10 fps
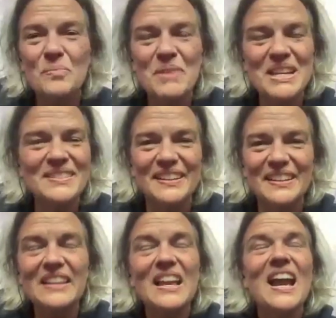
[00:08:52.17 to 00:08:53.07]
so
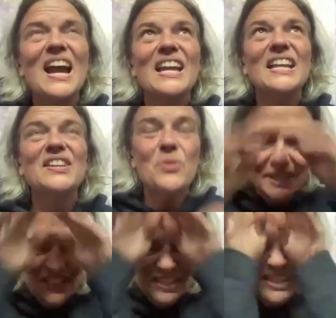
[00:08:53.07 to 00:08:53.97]
amazing.
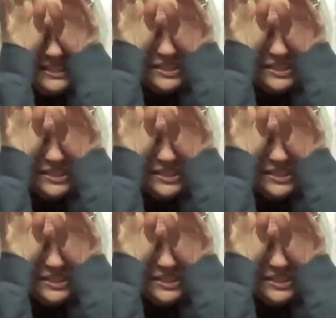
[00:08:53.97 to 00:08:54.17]
It's